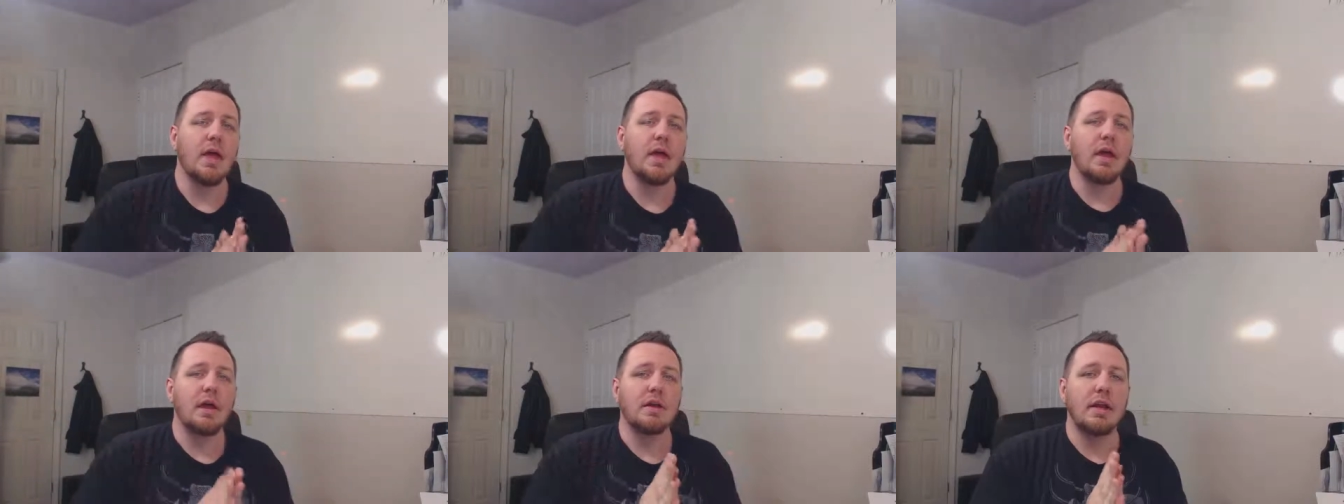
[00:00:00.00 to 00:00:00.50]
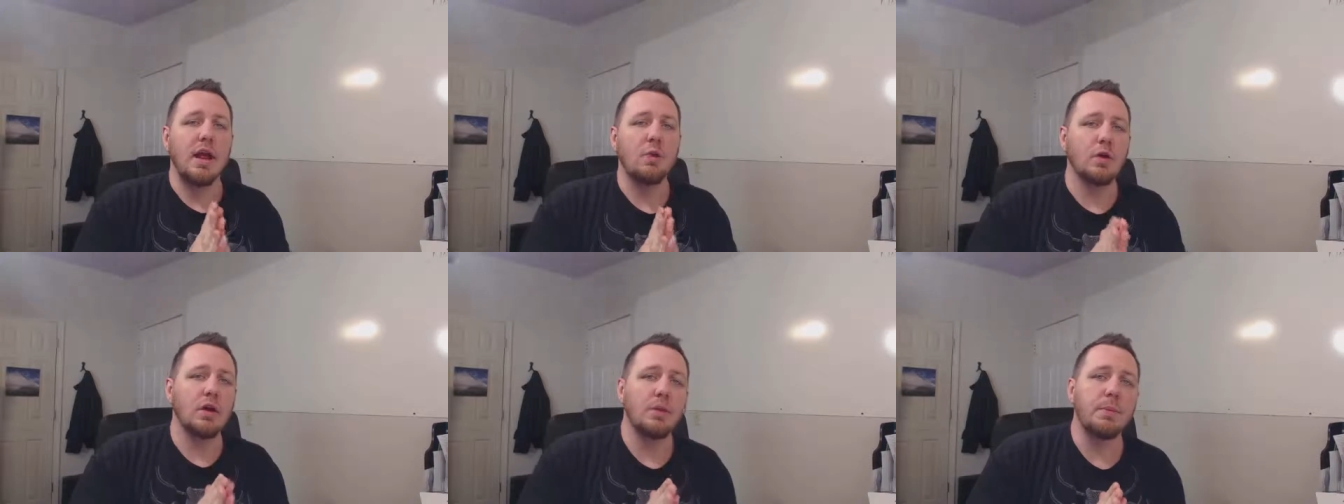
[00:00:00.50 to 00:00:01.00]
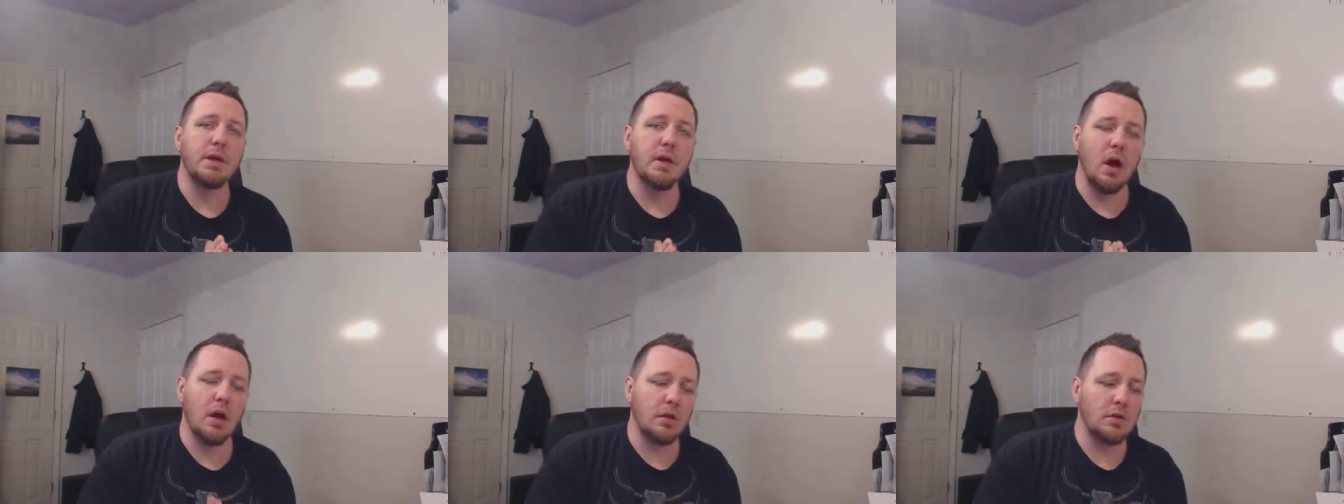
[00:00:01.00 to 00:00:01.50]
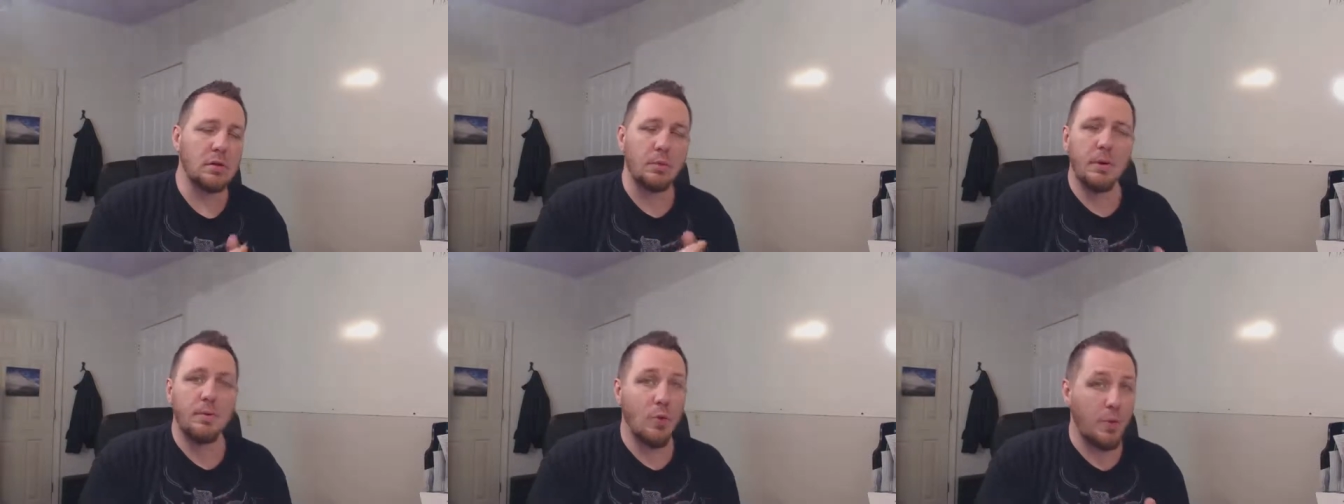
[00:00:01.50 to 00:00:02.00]
And today we're going to be talking a little
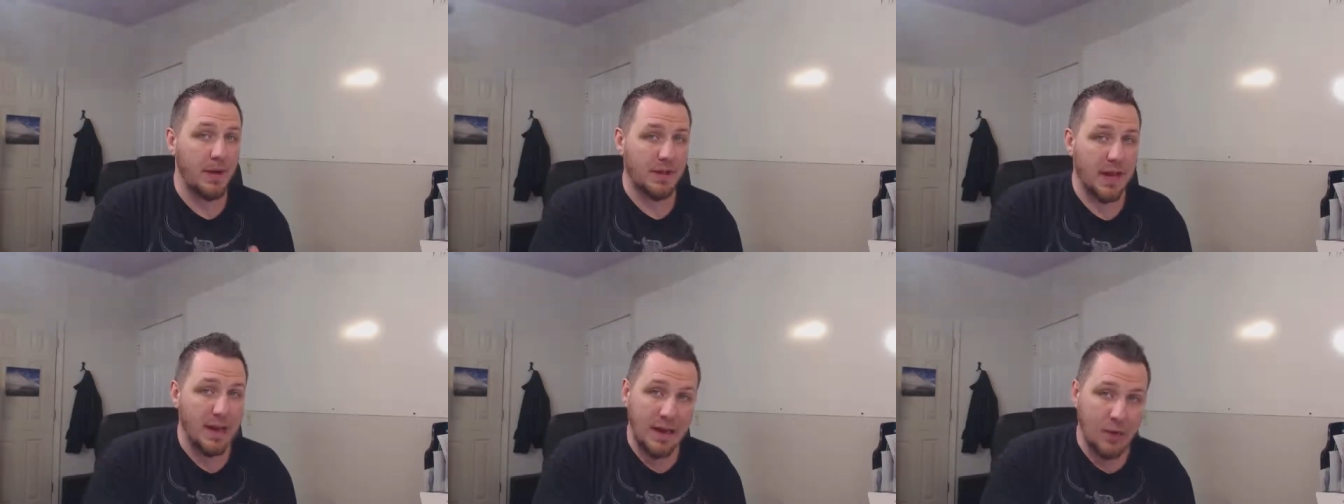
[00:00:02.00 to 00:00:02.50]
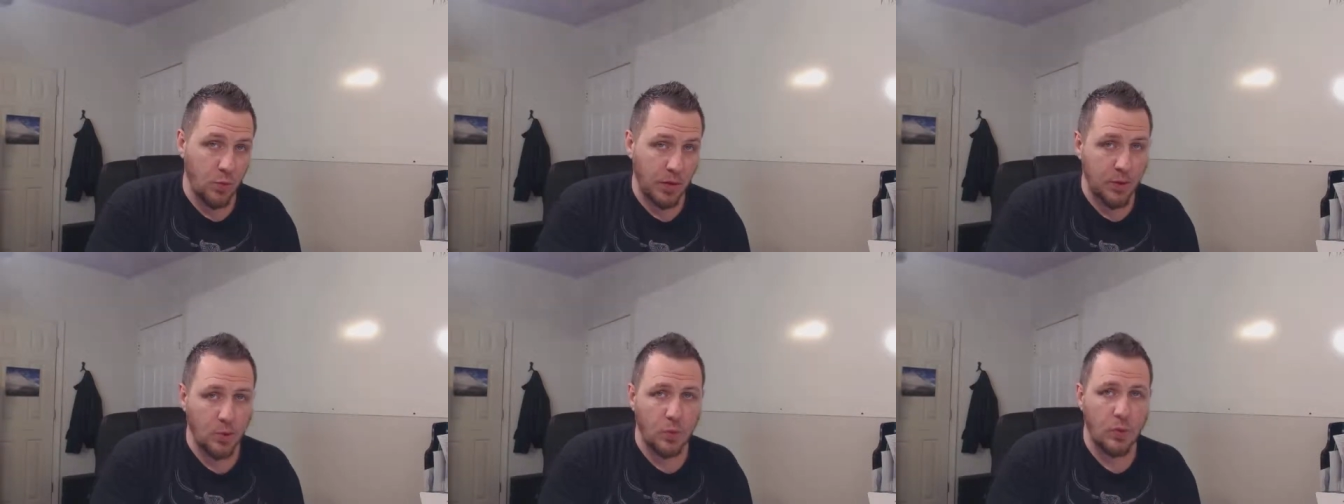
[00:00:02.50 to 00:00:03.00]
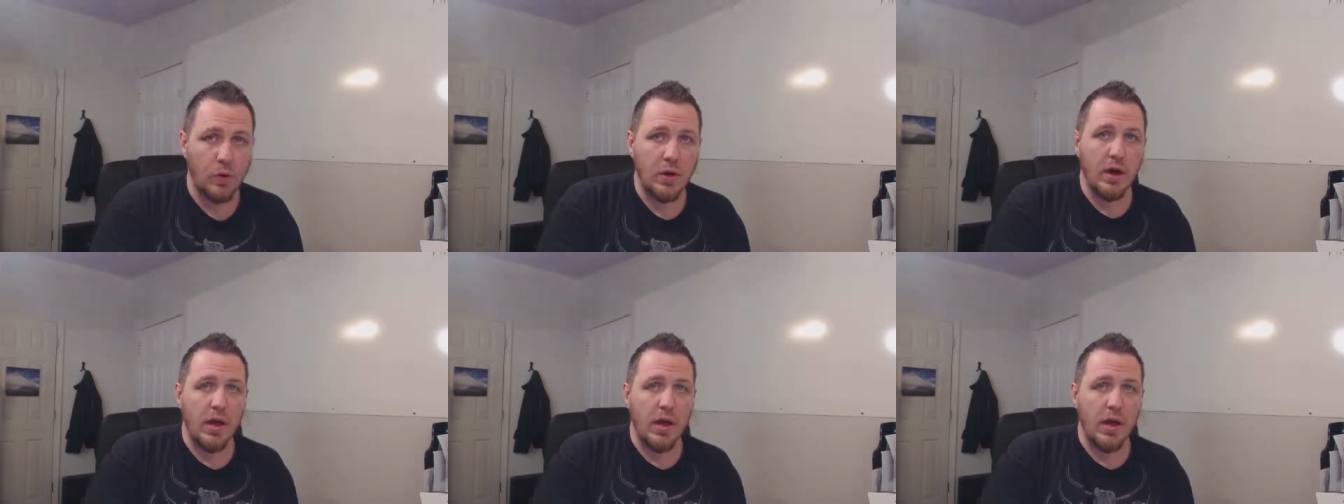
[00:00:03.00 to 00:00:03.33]
bit more about the 80-20 rule.